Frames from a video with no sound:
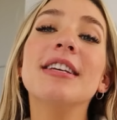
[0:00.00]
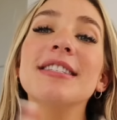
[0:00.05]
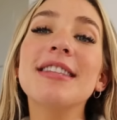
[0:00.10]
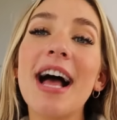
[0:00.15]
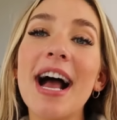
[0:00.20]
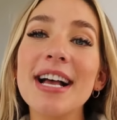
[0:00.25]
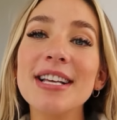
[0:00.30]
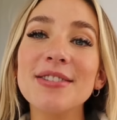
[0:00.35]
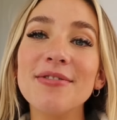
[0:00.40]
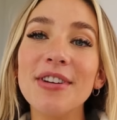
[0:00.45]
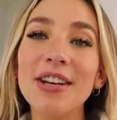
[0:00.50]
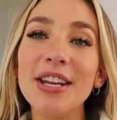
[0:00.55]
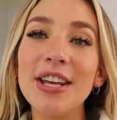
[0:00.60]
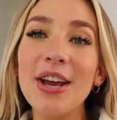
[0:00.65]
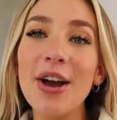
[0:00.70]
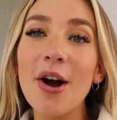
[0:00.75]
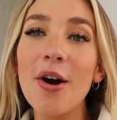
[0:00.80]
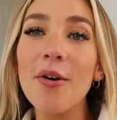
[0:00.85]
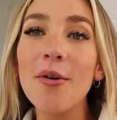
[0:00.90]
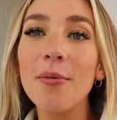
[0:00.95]
this last
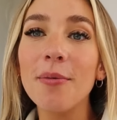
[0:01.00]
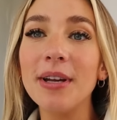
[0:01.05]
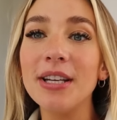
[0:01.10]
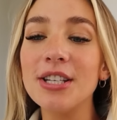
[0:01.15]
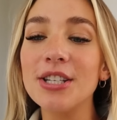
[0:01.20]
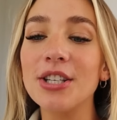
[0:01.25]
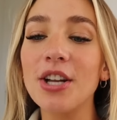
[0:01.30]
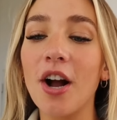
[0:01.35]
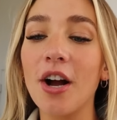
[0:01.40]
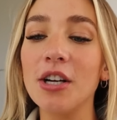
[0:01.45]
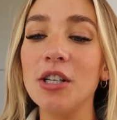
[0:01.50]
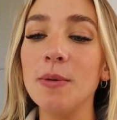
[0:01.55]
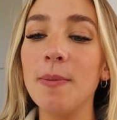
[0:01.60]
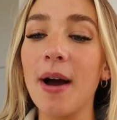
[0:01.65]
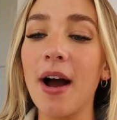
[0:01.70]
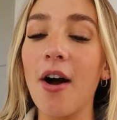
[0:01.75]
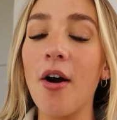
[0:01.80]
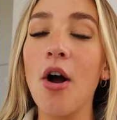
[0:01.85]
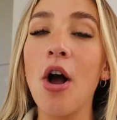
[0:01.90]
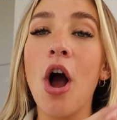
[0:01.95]
video, we just talked
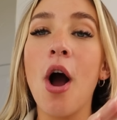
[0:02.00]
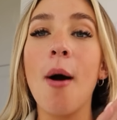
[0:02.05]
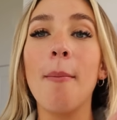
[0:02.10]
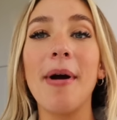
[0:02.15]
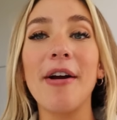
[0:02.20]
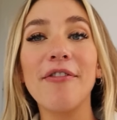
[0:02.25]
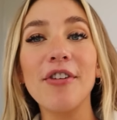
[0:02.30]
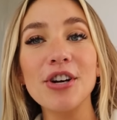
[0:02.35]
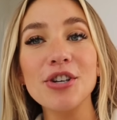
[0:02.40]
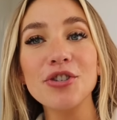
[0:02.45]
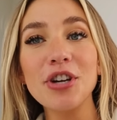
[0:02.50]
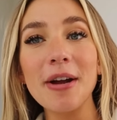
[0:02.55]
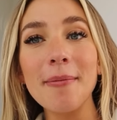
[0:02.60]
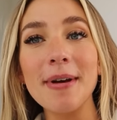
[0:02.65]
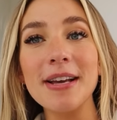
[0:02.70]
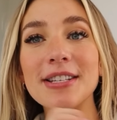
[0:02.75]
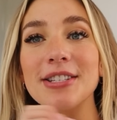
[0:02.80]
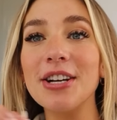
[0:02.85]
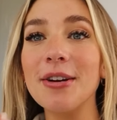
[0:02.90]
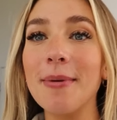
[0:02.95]
about my first
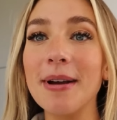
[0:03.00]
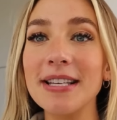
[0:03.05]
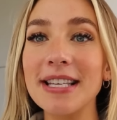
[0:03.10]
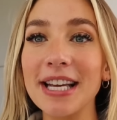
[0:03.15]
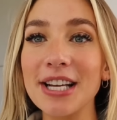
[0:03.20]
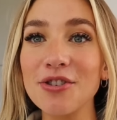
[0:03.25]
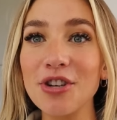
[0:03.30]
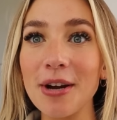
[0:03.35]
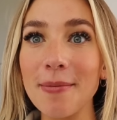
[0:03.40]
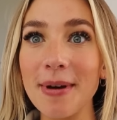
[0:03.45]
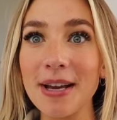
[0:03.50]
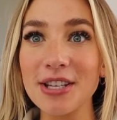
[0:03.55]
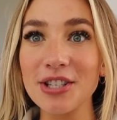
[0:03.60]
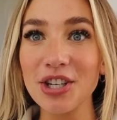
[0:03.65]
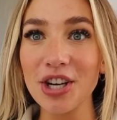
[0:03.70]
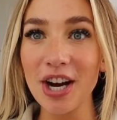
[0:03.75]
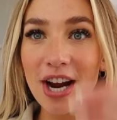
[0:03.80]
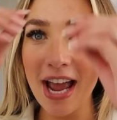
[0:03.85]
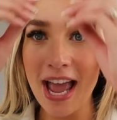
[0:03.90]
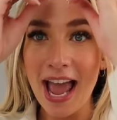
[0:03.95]
trimester, my second
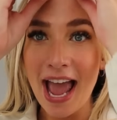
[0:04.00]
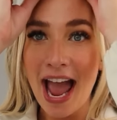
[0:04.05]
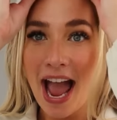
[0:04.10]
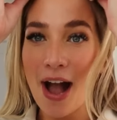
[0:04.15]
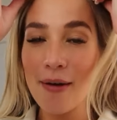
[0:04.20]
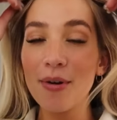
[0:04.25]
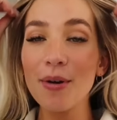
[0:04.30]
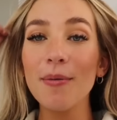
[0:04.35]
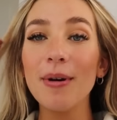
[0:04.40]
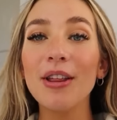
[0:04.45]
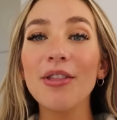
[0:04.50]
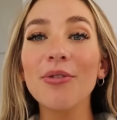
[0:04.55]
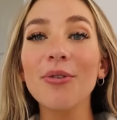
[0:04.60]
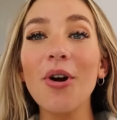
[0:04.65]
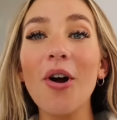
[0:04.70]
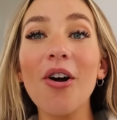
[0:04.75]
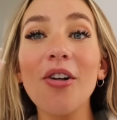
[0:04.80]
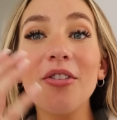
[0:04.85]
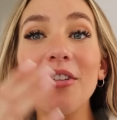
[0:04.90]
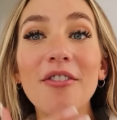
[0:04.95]
trimester, and we went
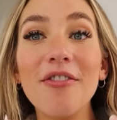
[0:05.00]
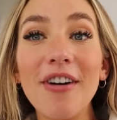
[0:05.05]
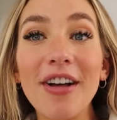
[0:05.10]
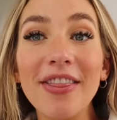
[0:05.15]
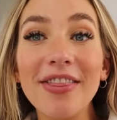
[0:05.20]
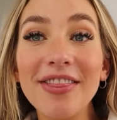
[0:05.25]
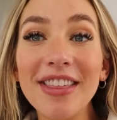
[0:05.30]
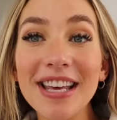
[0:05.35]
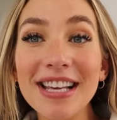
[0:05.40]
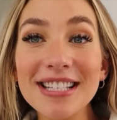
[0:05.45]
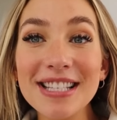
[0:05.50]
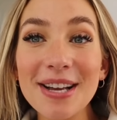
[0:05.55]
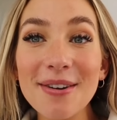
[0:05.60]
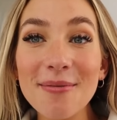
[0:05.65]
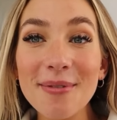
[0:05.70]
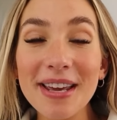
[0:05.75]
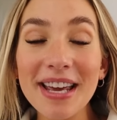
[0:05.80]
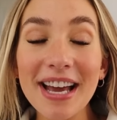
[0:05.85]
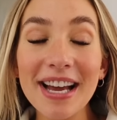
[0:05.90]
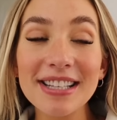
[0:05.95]
through all the fun things
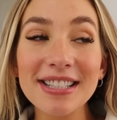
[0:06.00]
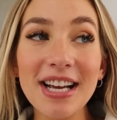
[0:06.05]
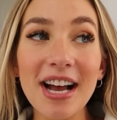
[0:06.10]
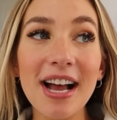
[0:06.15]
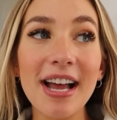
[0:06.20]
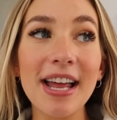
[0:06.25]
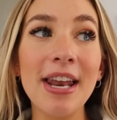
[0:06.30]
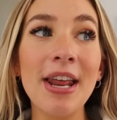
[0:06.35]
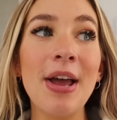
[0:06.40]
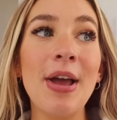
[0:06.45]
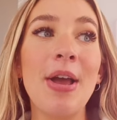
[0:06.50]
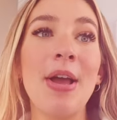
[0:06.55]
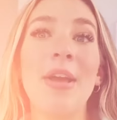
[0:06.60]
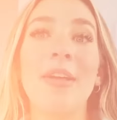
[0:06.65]
that we had done,